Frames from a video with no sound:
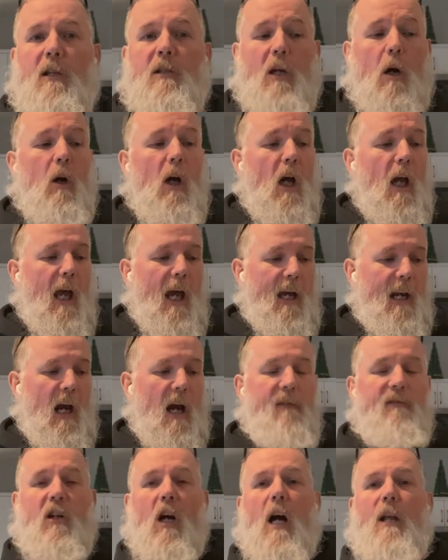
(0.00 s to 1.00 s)
So, and
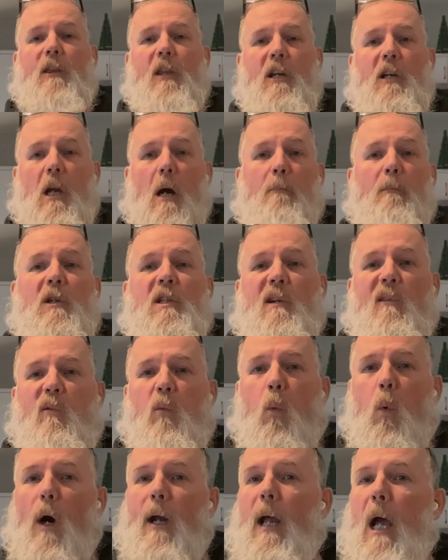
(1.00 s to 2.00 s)
I've got the numbers of
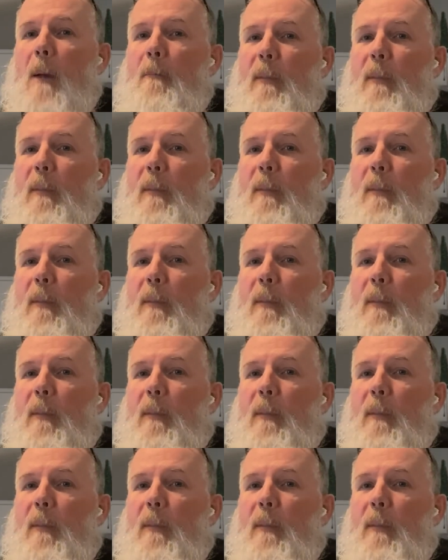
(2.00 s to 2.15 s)
what I